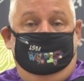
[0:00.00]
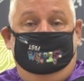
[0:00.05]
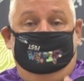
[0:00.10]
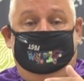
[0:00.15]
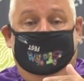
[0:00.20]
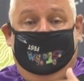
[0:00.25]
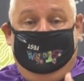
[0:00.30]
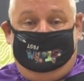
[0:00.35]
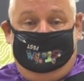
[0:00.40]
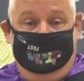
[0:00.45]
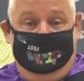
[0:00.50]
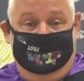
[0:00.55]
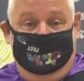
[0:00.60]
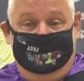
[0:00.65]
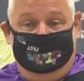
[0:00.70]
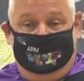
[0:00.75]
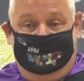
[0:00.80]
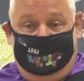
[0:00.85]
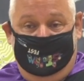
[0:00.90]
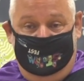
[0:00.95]
Back to the
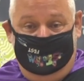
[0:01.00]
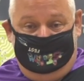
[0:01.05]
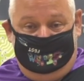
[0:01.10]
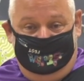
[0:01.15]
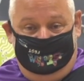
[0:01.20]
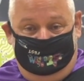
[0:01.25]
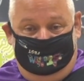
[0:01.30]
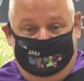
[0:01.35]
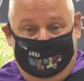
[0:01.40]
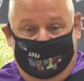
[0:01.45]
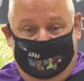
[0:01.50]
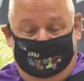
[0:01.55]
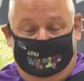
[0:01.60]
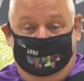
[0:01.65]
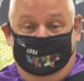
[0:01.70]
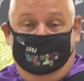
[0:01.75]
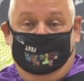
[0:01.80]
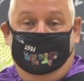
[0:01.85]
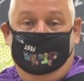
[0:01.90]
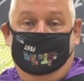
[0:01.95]
education
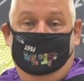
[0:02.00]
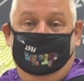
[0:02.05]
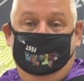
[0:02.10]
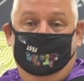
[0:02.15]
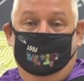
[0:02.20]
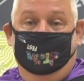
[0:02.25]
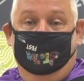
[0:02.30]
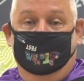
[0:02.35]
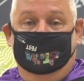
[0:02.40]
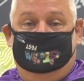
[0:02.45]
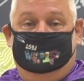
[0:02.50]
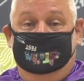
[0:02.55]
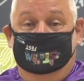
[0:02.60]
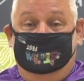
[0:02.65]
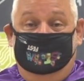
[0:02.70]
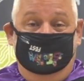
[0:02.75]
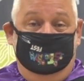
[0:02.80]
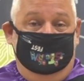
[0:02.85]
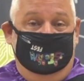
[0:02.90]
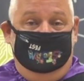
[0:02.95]
factor, what should
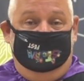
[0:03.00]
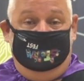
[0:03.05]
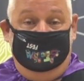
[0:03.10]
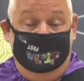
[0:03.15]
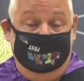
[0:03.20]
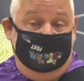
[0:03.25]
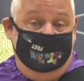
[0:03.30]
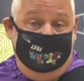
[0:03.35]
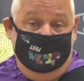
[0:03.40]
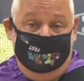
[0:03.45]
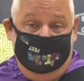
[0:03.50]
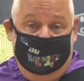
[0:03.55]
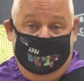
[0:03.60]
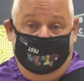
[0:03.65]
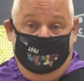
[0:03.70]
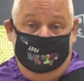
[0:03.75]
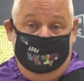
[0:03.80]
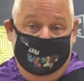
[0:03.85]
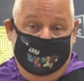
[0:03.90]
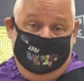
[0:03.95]
you be thinking
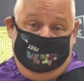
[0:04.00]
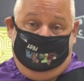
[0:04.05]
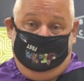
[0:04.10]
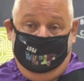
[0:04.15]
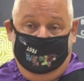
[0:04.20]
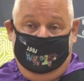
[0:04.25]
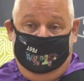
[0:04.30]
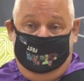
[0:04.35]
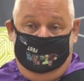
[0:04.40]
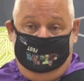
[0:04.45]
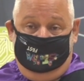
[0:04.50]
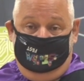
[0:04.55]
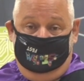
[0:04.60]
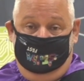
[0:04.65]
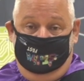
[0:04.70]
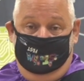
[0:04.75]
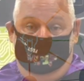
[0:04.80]
about math-wise?